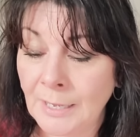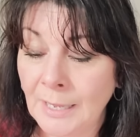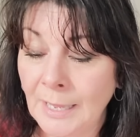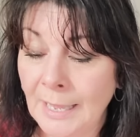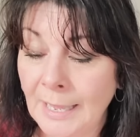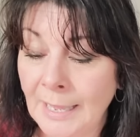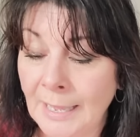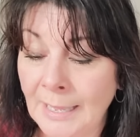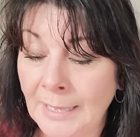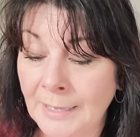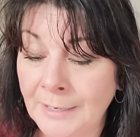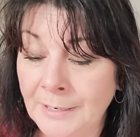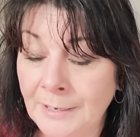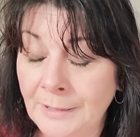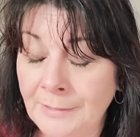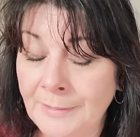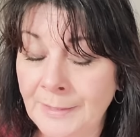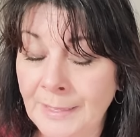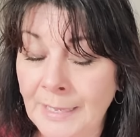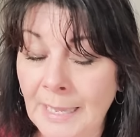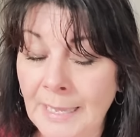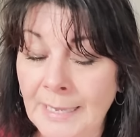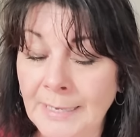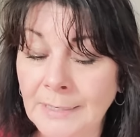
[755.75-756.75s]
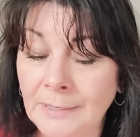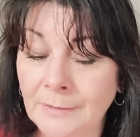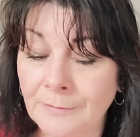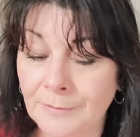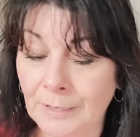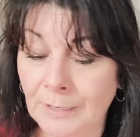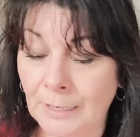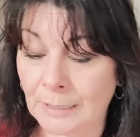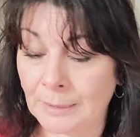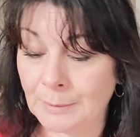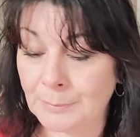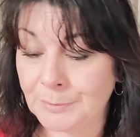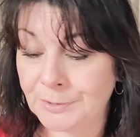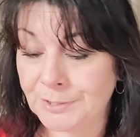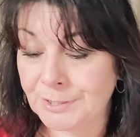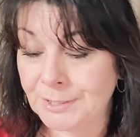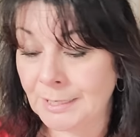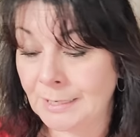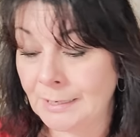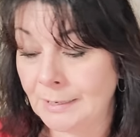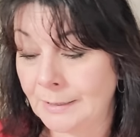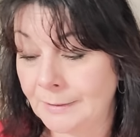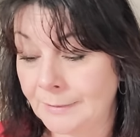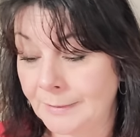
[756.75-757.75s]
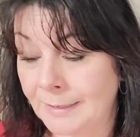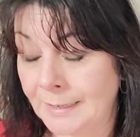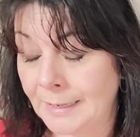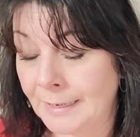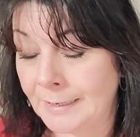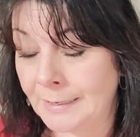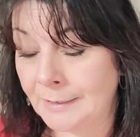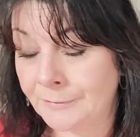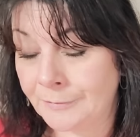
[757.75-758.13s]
And the Eight of Cups. The Eight